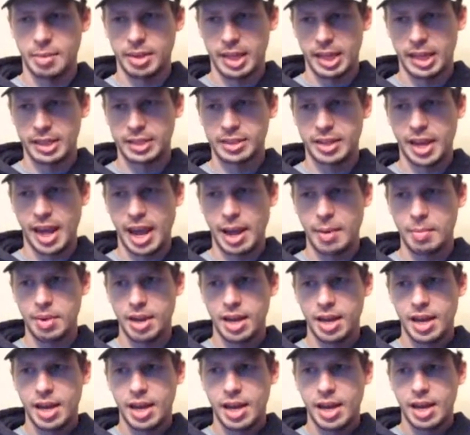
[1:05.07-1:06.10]
In this game,
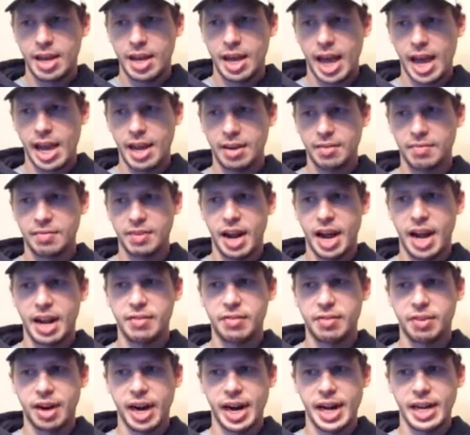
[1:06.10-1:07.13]
8 of 9
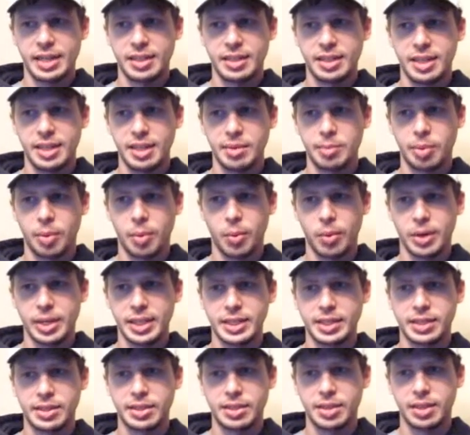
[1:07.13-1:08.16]
for 18
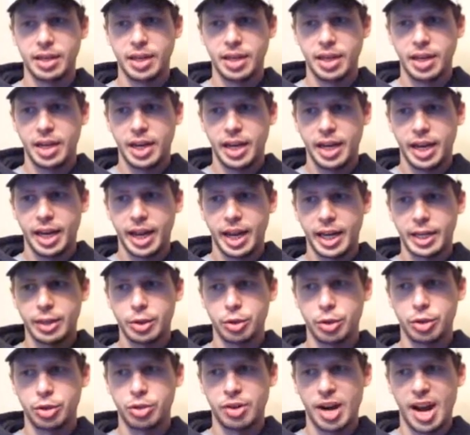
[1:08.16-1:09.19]
points.
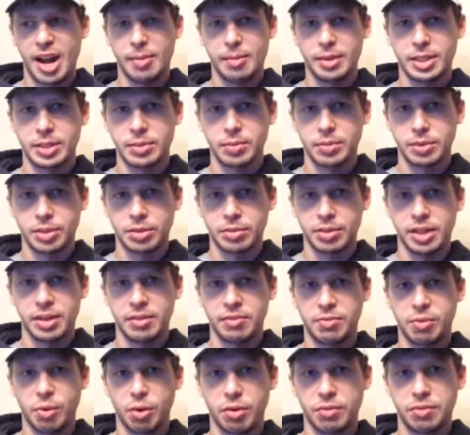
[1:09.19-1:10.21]
Andrew Travis was 3
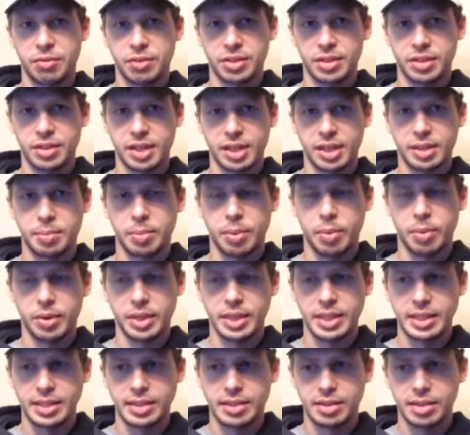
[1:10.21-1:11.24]
of 4 for 6
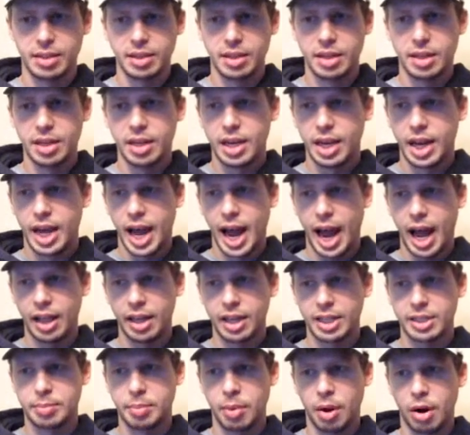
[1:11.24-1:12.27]
points.
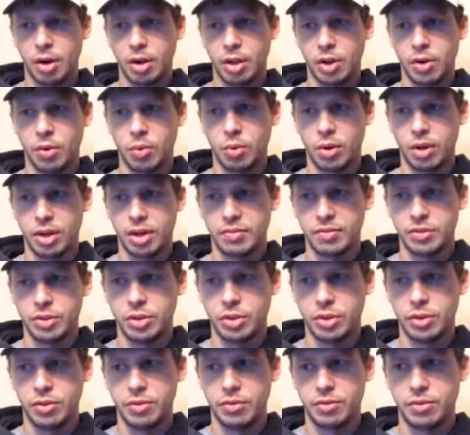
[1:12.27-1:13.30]
Alex Barlow, 1 of
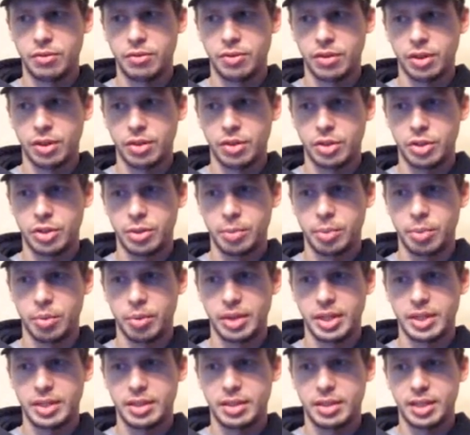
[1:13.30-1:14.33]
2 for 2
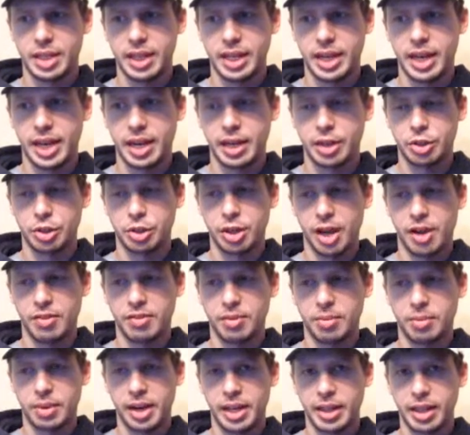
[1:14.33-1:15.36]
points. He had a shot
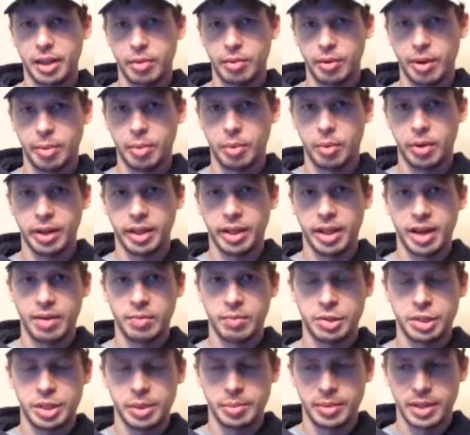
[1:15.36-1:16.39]
from behind the three-point line,
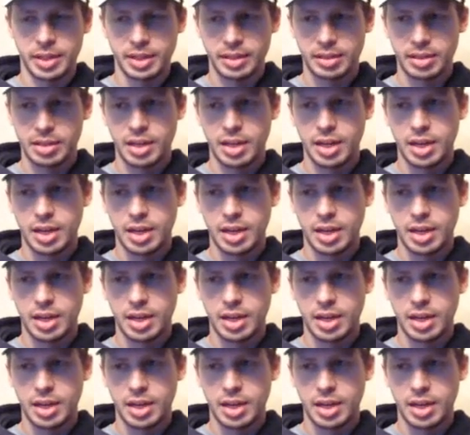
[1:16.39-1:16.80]
which he missed.